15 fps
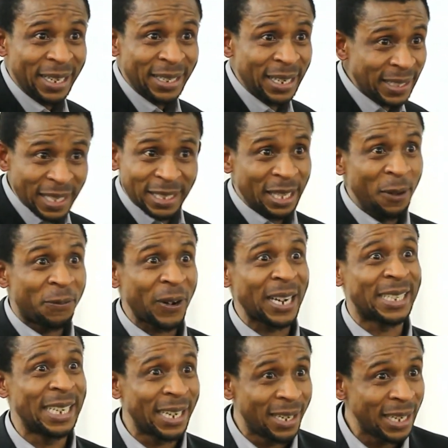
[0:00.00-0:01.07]
This is
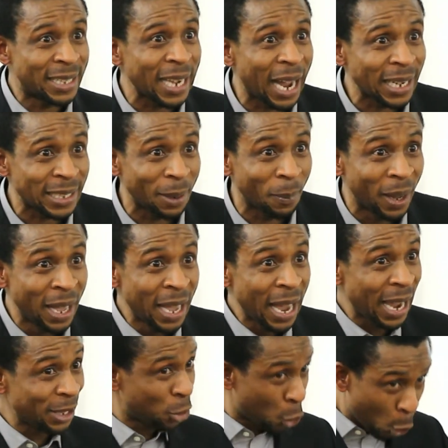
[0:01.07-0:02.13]
infra-dignitatem.
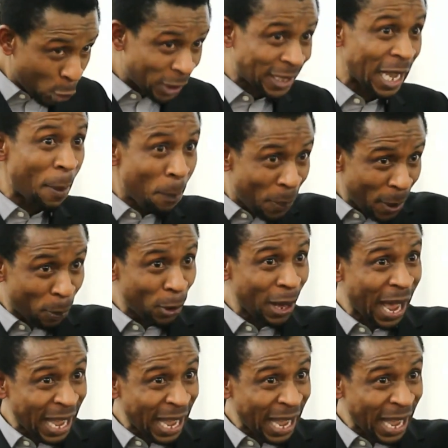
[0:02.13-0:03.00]
You same people